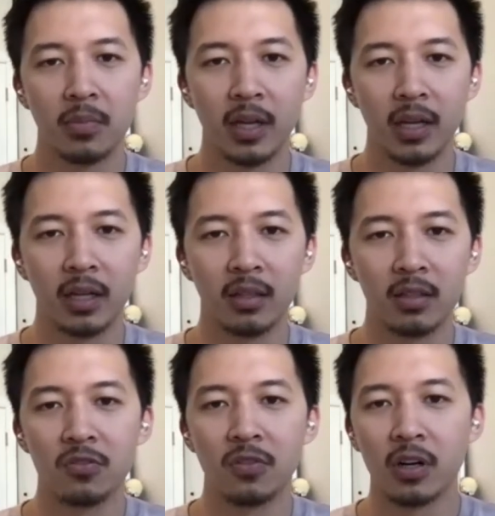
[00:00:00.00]
And
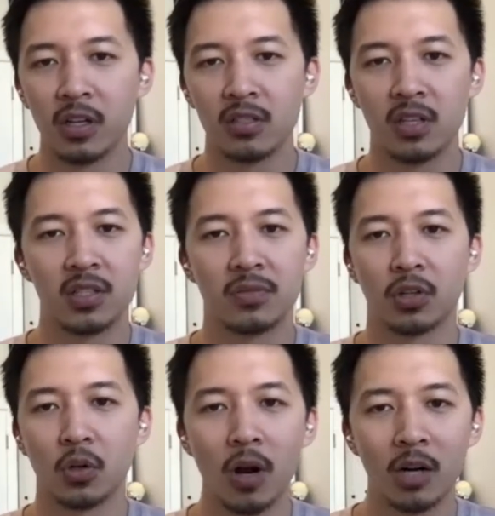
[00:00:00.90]
these various sets of
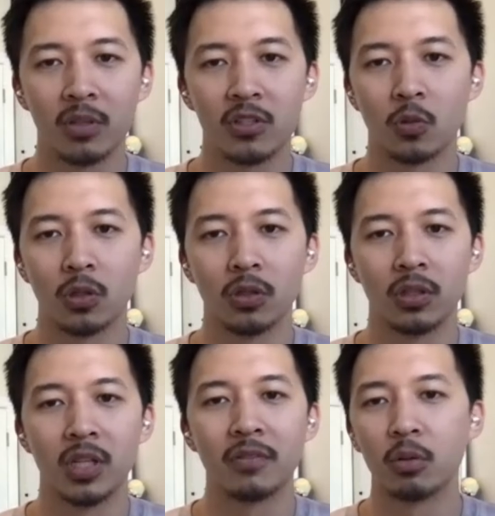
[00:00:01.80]
requirements will
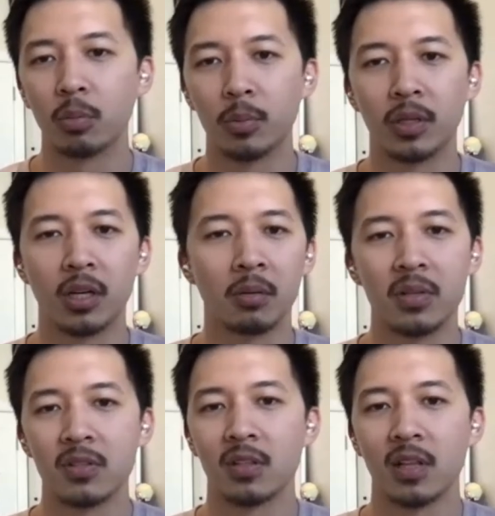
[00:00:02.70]
inevitably become
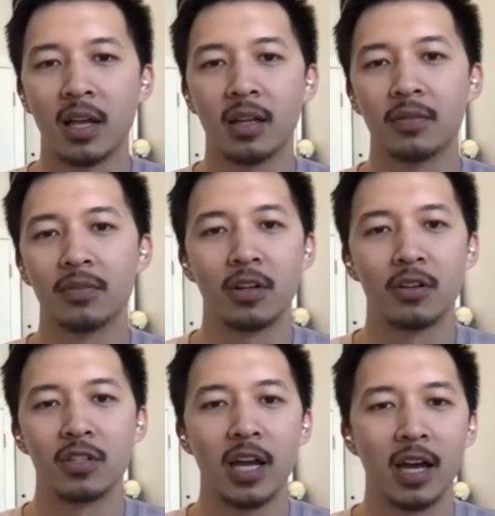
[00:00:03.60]
misaligned if
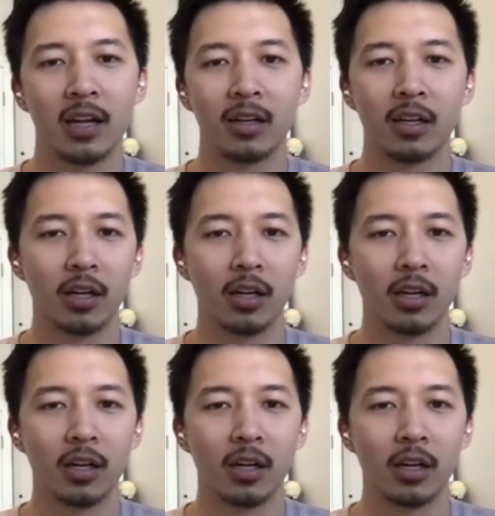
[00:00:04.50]
there's not